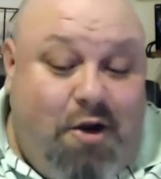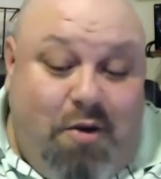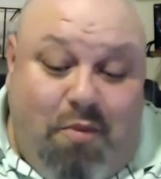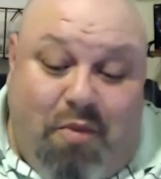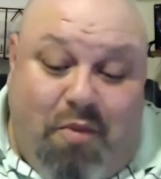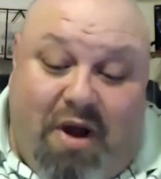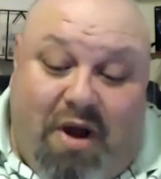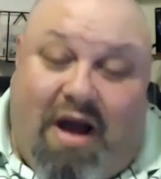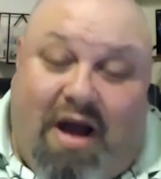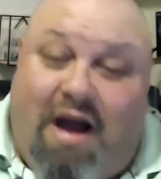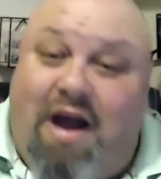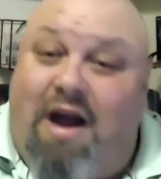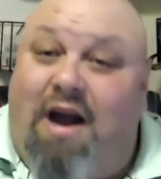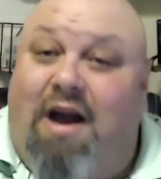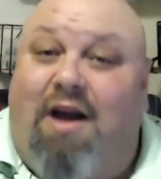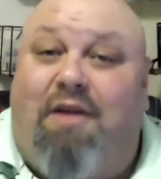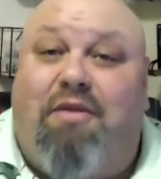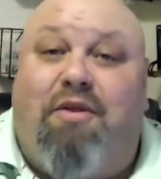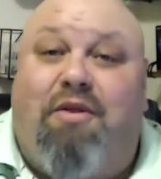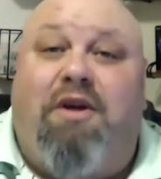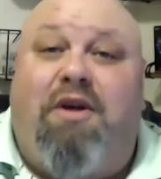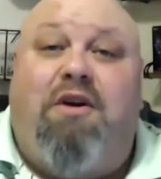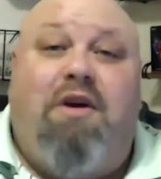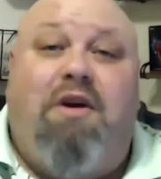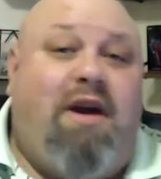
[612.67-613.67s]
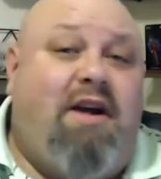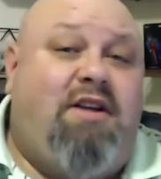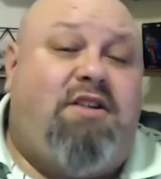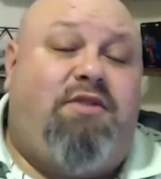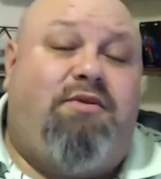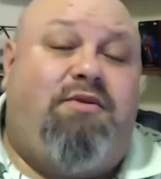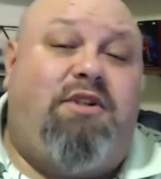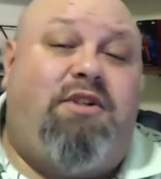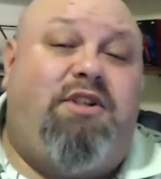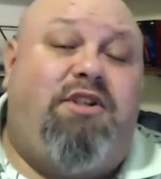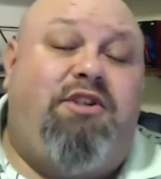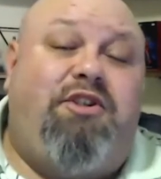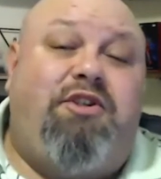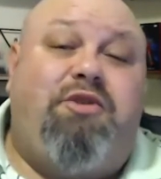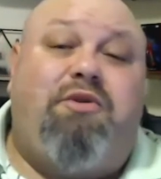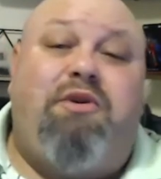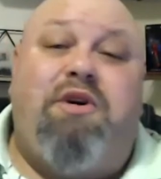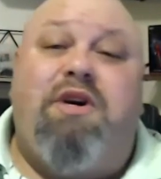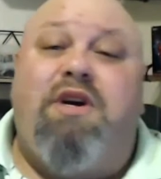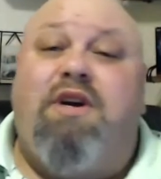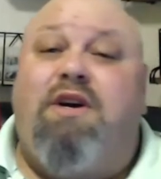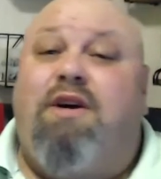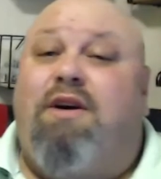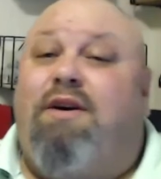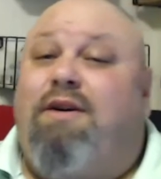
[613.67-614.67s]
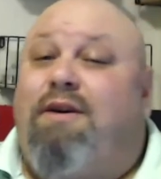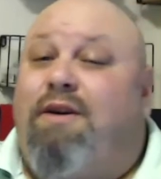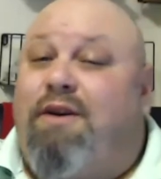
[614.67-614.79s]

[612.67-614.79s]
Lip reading: But I think you guys would enjoy it.